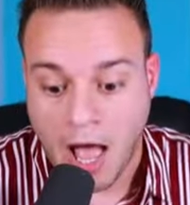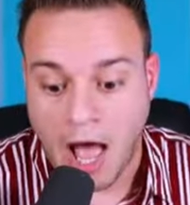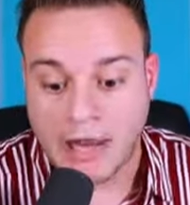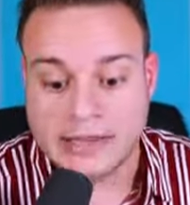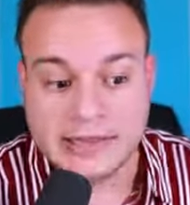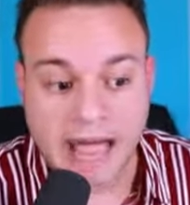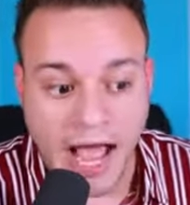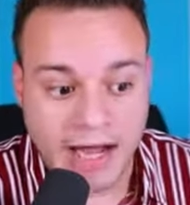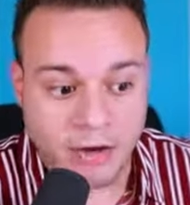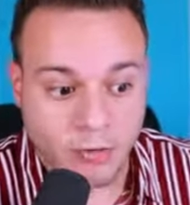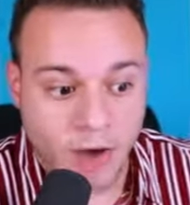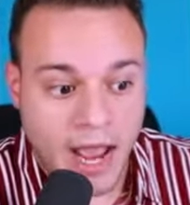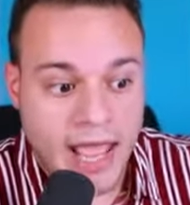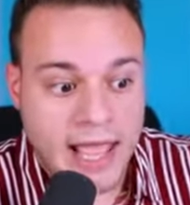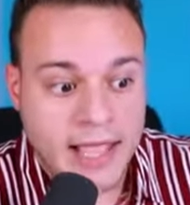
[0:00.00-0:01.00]
A line
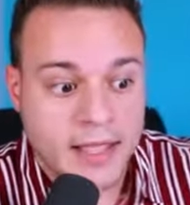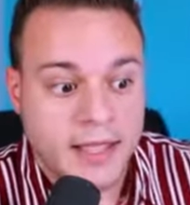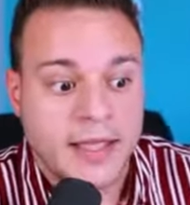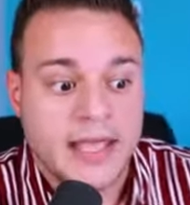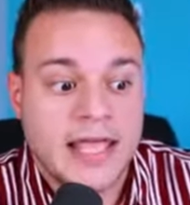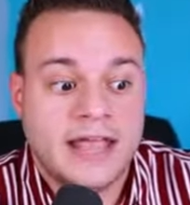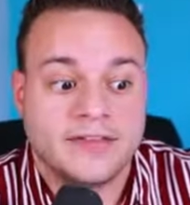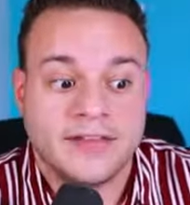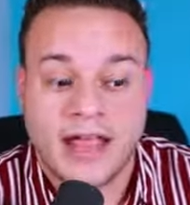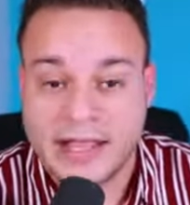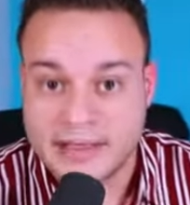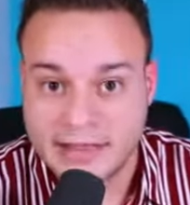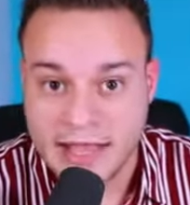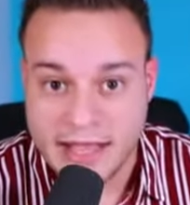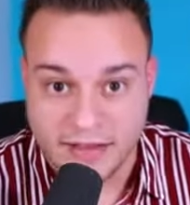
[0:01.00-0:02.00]
array is
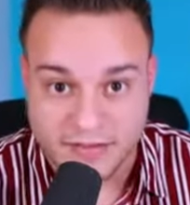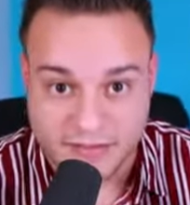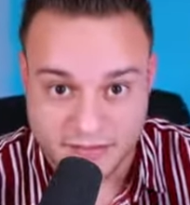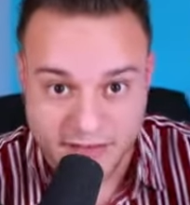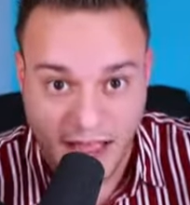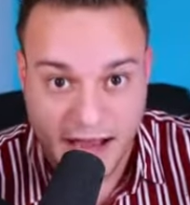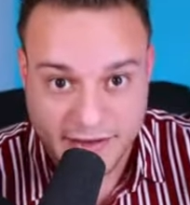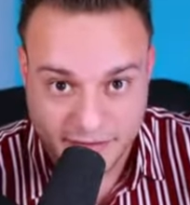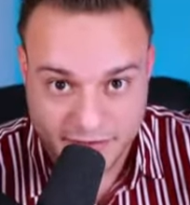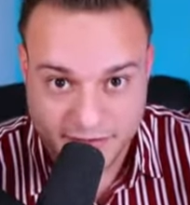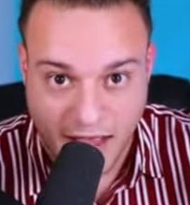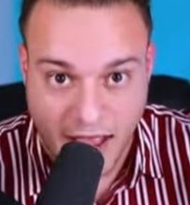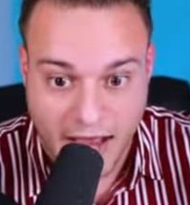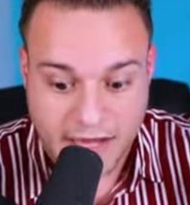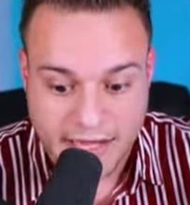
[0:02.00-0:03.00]
is side to
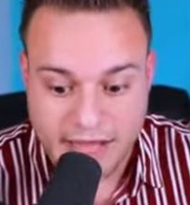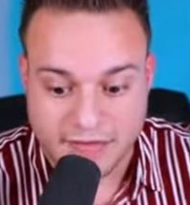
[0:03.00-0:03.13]
side.